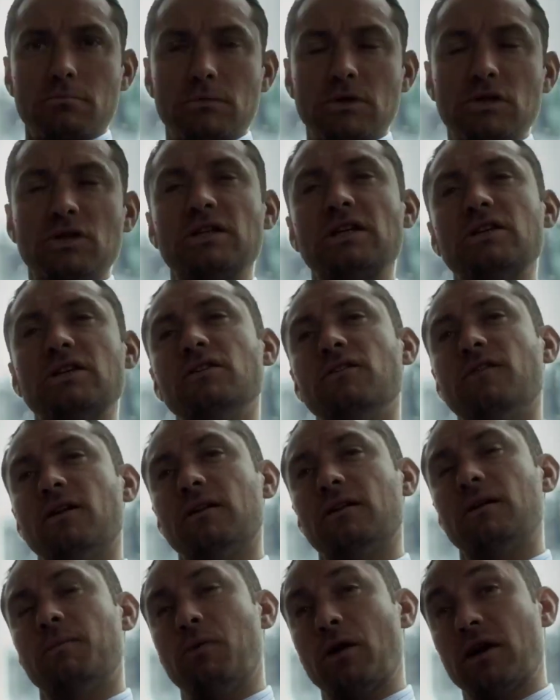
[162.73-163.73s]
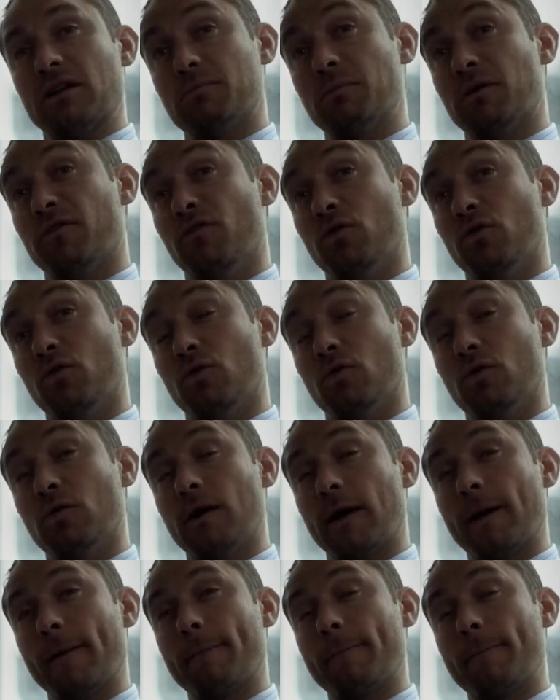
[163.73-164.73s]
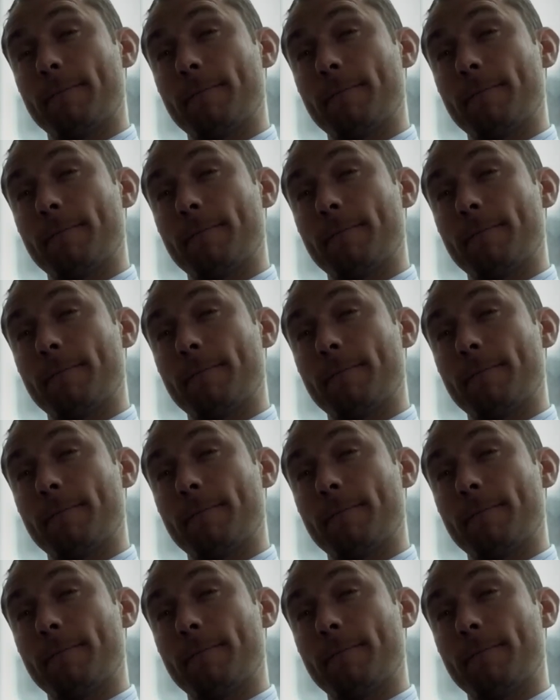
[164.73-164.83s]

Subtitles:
Jonathan asks if he can contact her,